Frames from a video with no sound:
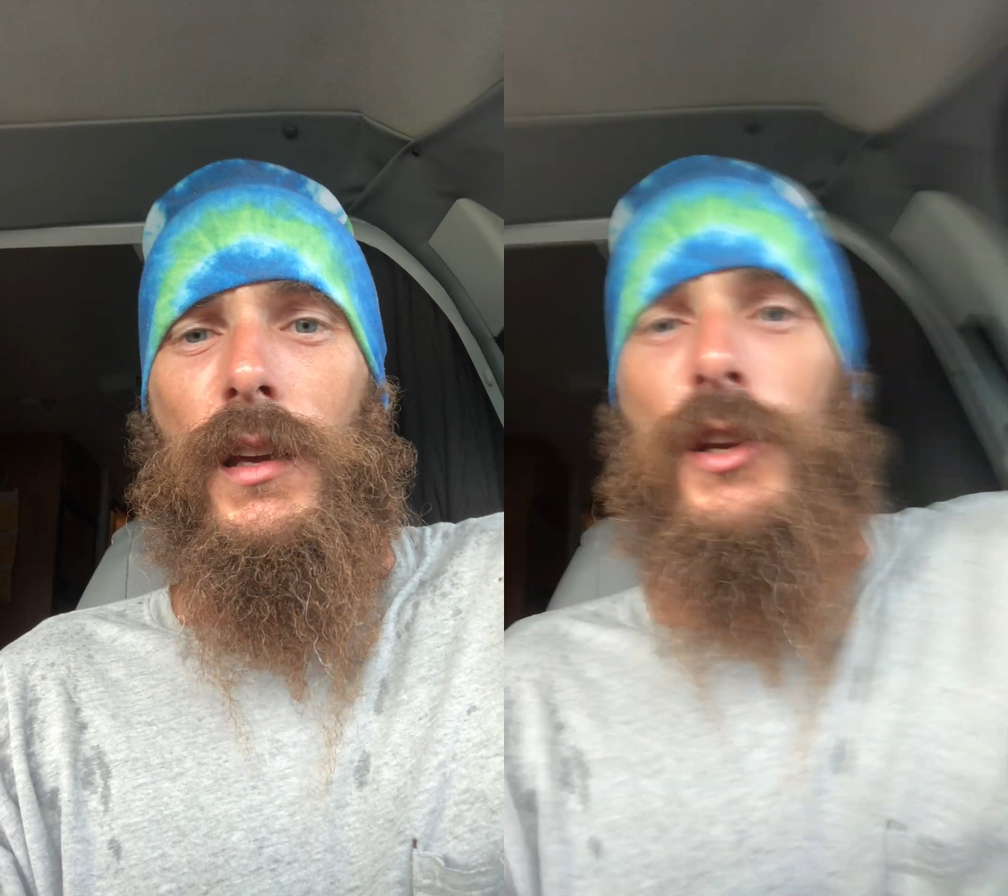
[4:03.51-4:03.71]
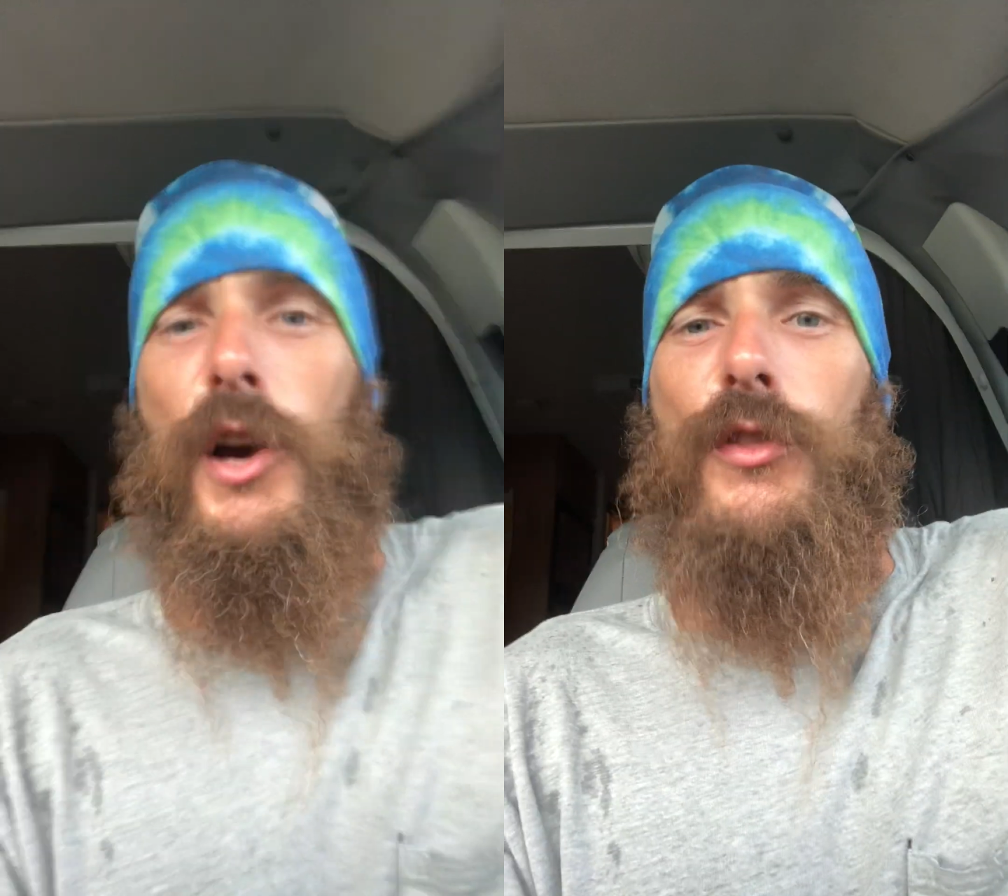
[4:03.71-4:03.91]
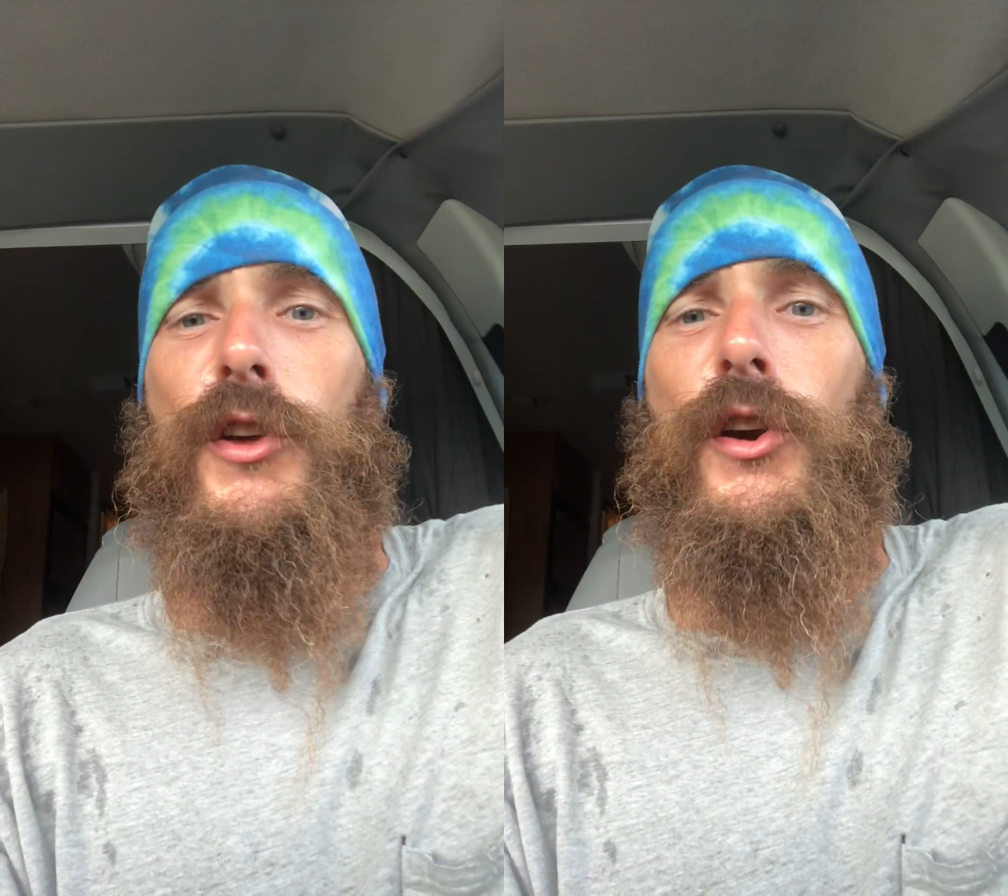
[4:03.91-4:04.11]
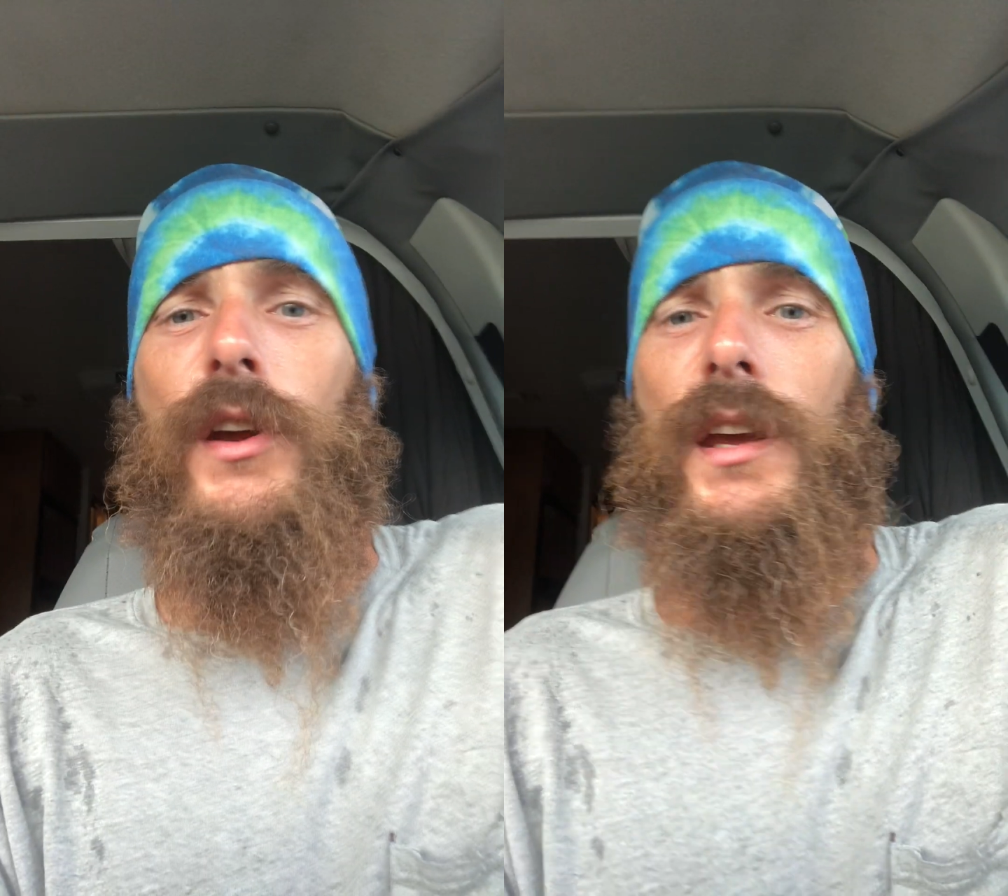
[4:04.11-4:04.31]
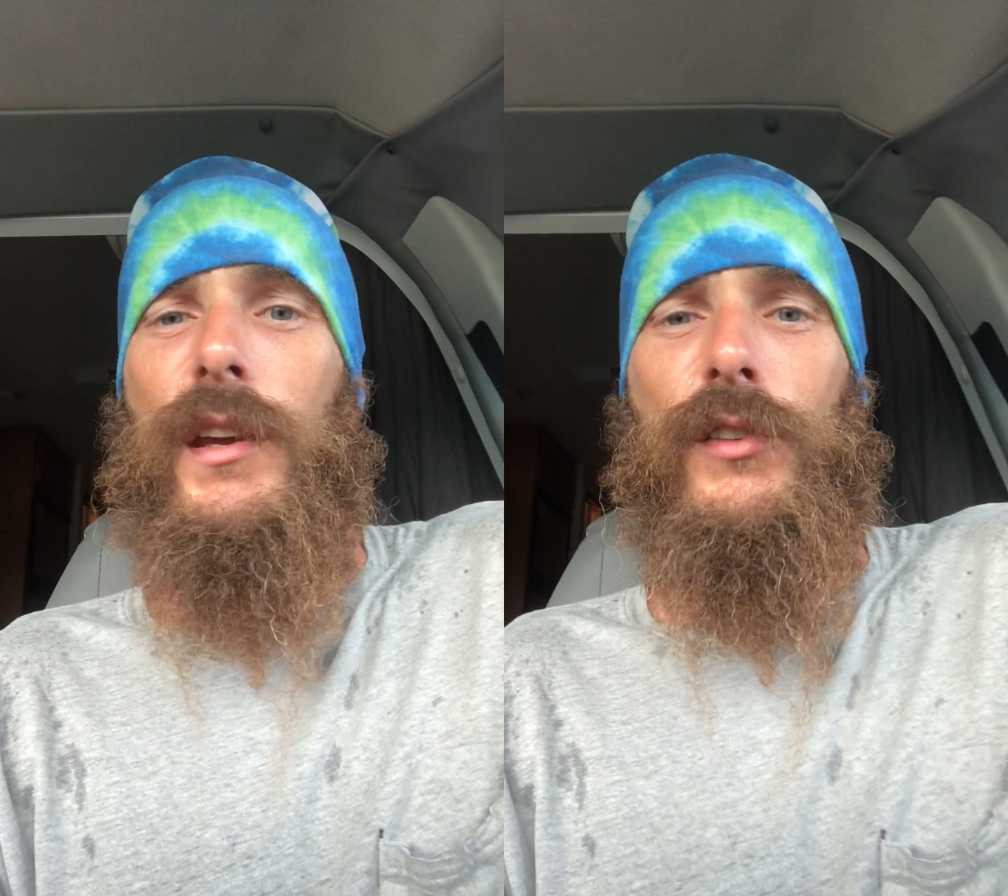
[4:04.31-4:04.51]
There
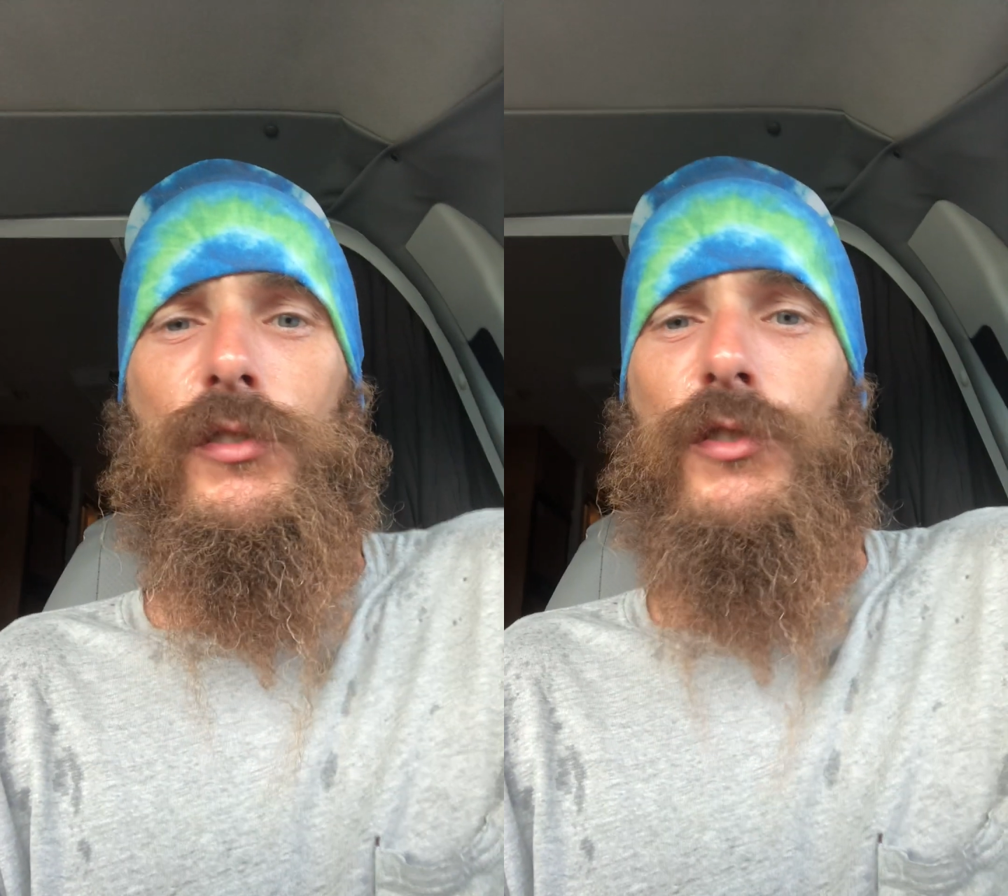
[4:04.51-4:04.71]
is